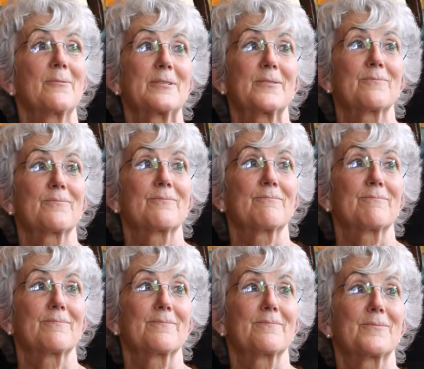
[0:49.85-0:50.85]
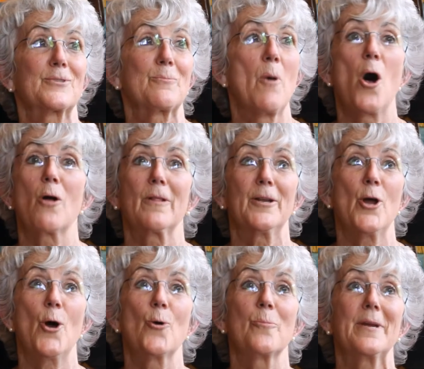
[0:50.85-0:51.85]
It was small and
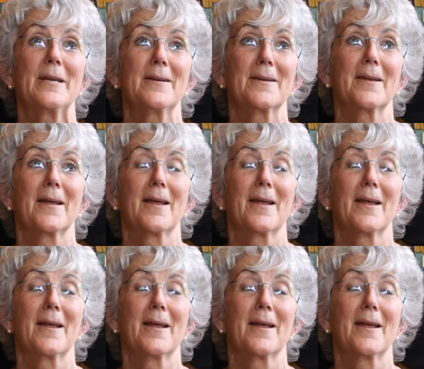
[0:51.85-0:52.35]
homey.